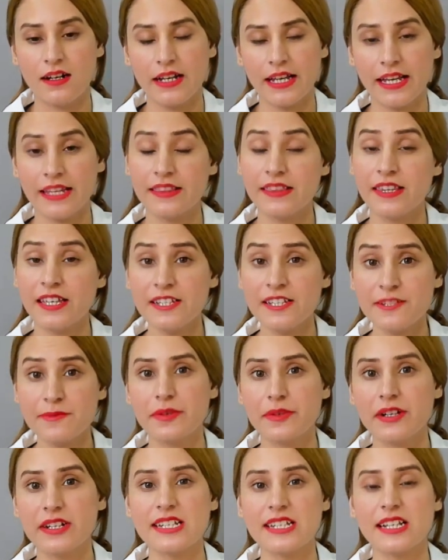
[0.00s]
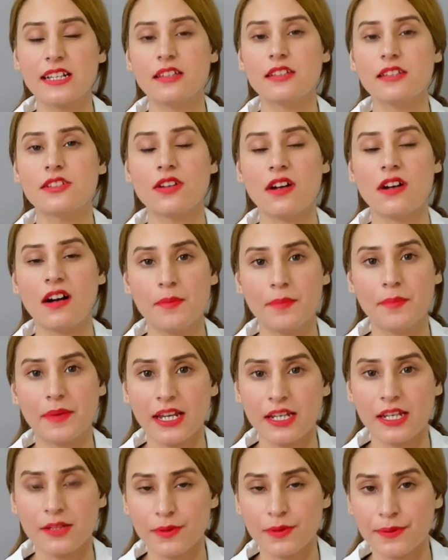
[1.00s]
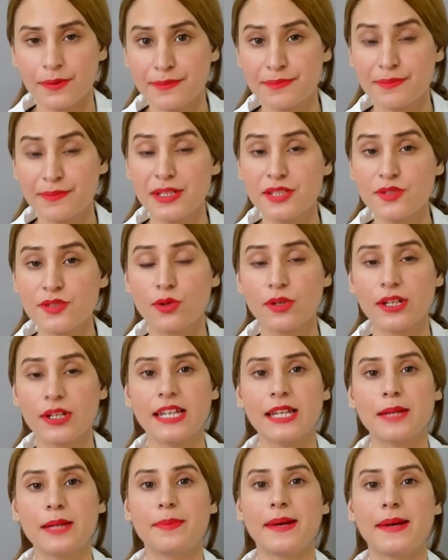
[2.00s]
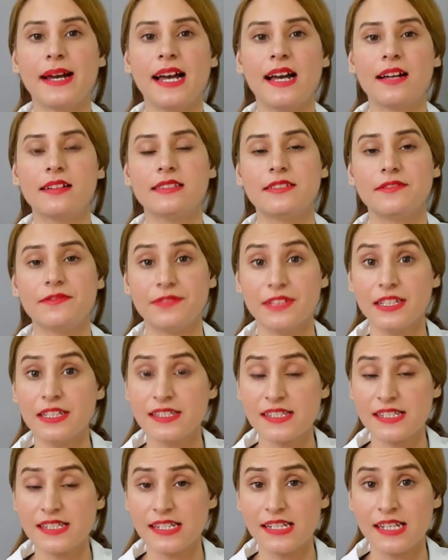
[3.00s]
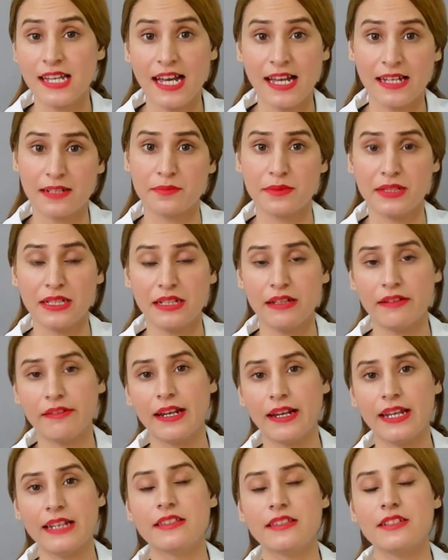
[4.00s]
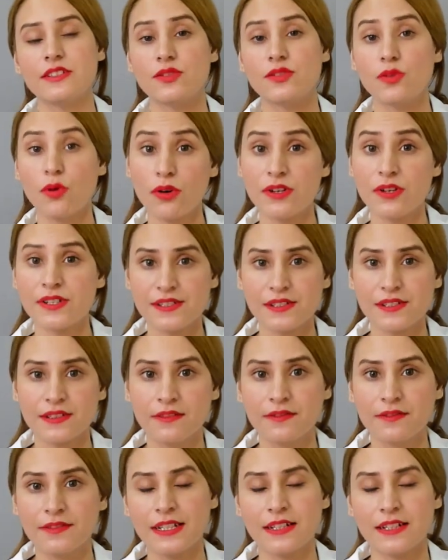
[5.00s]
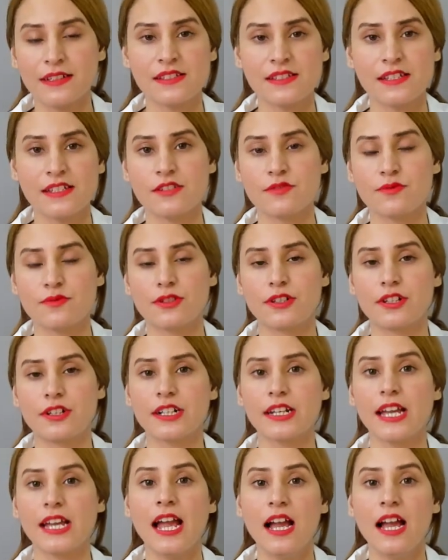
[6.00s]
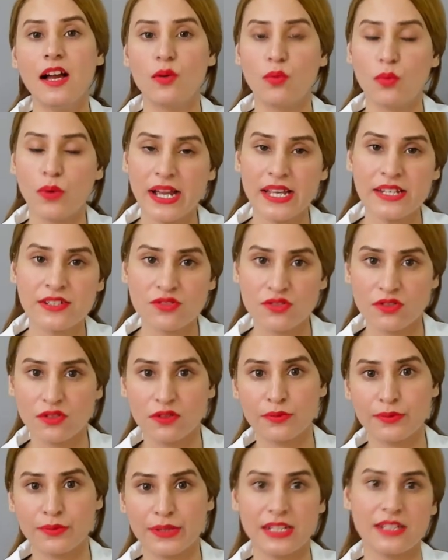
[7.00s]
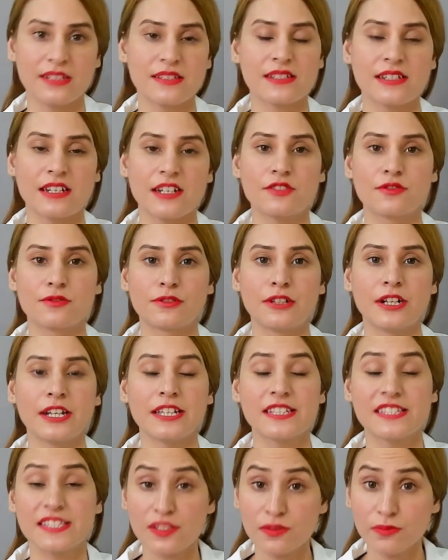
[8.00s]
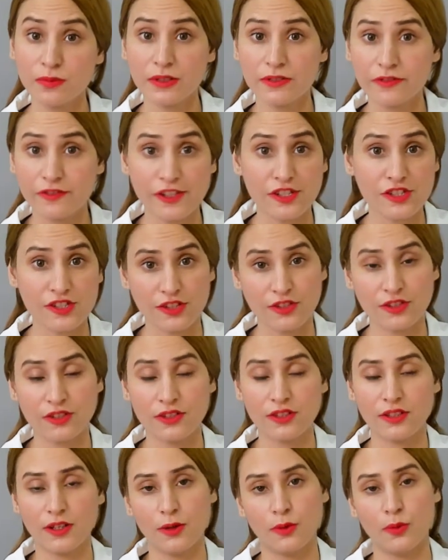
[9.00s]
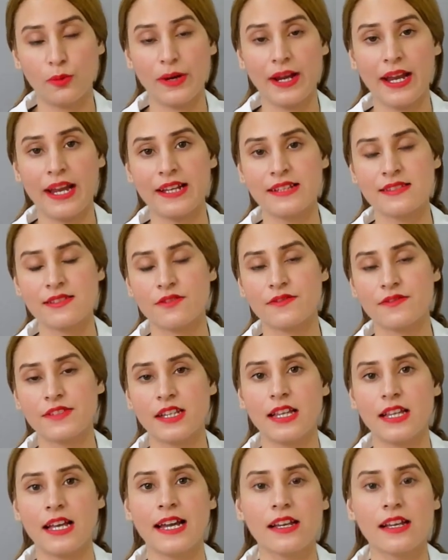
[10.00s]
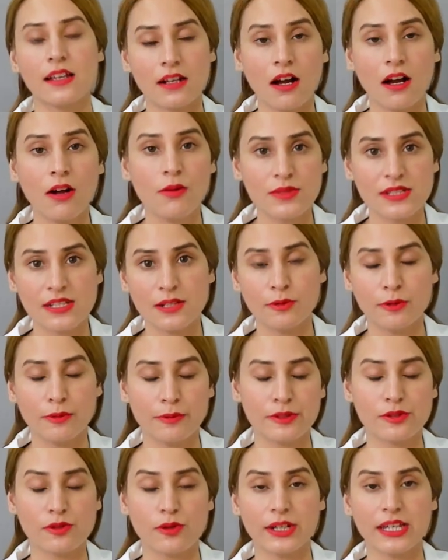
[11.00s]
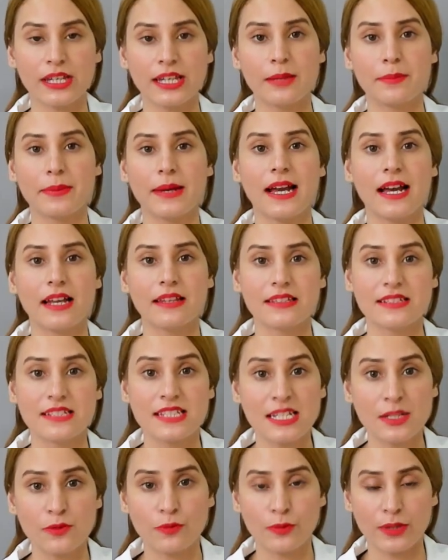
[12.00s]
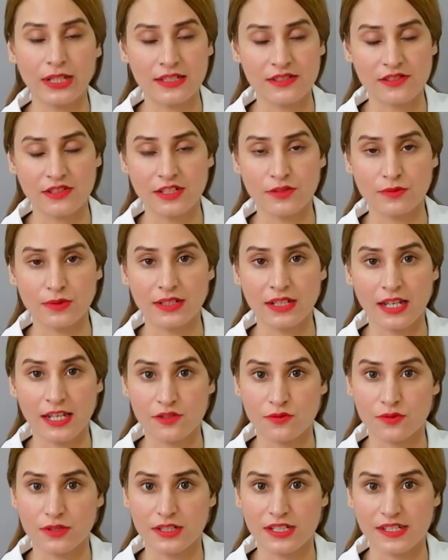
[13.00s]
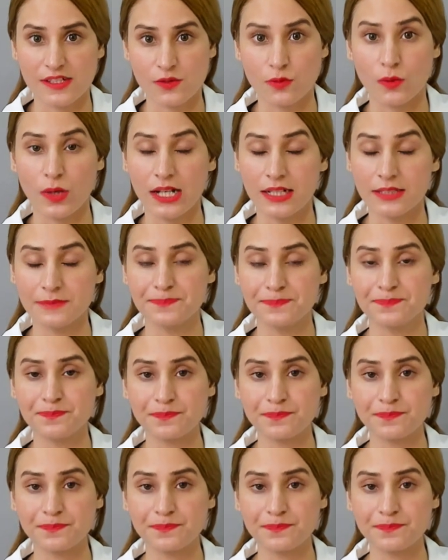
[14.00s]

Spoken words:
In this particular topic, we will be talking about the venous anatomy, like the dorsal venous network, ventral venous network, superficial veins of the leg, and obviously we'll be talking about the deep venous network as well.